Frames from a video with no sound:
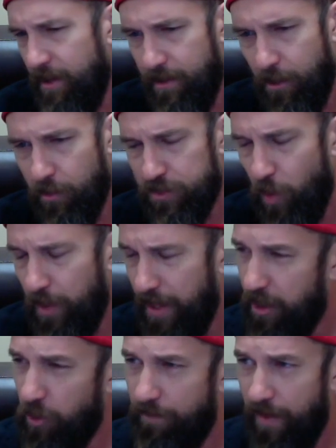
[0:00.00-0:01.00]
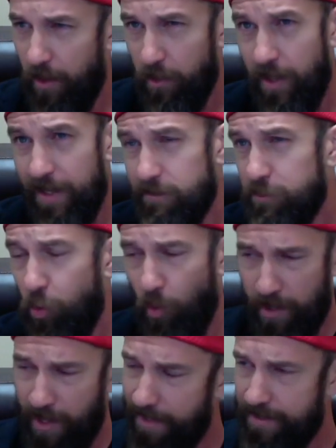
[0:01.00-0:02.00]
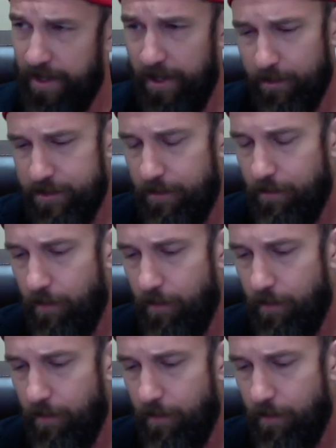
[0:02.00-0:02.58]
There was one lady who failed like 28 times